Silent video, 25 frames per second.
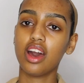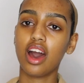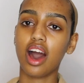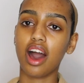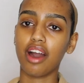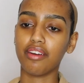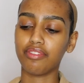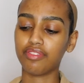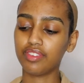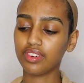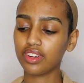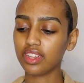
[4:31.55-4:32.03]

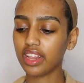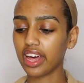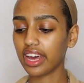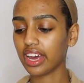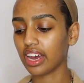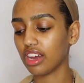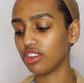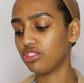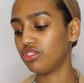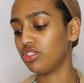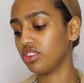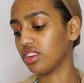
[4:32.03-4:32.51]
I feel like
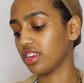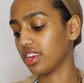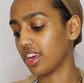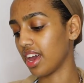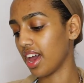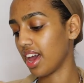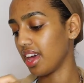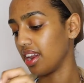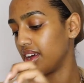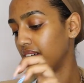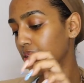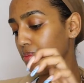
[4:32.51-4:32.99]
I should
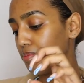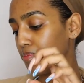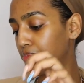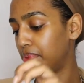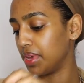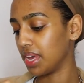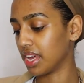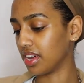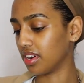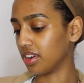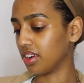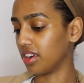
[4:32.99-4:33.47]
get a
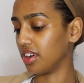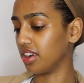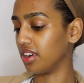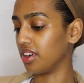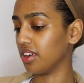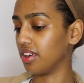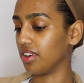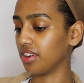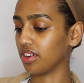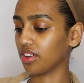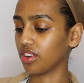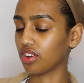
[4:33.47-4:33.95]

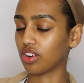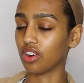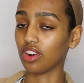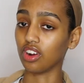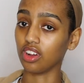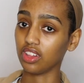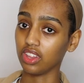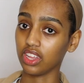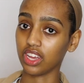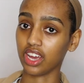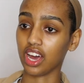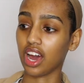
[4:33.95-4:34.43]
bigger
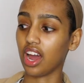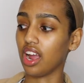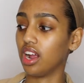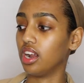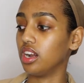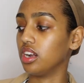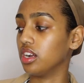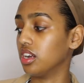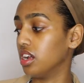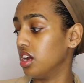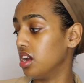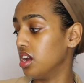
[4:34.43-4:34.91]
curling
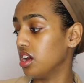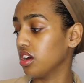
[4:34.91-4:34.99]
iron,